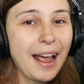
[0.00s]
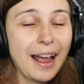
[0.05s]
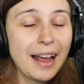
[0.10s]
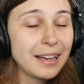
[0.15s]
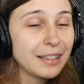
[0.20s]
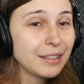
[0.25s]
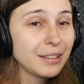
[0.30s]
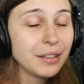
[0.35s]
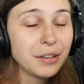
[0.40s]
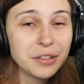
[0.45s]

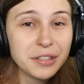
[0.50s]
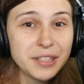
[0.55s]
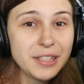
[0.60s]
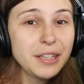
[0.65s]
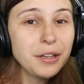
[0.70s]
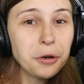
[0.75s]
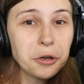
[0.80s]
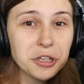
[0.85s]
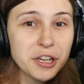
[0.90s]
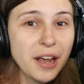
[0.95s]
and
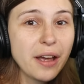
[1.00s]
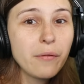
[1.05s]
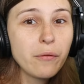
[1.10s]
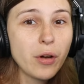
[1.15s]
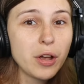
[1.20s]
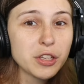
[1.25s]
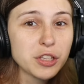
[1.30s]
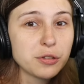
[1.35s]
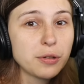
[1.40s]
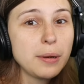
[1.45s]
see your chat
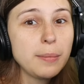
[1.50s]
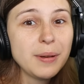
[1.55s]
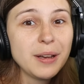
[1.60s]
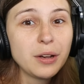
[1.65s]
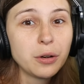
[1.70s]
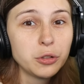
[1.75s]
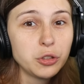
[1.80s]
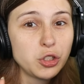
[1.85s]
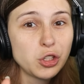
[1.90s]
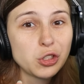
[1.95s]
while
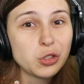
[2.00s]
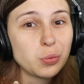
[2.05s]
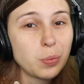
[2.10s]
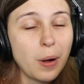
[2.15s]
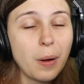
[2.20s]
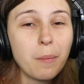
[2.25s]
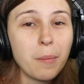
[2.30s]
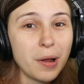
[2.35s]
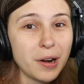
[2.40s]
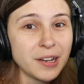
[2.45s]
streaming on just
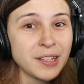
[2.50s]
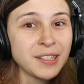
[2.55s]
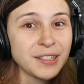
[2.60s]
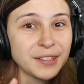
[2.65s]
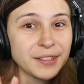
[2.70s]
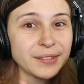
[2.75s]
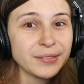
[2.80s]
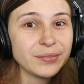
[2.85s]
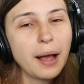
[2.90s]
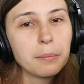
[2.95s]
one monitor.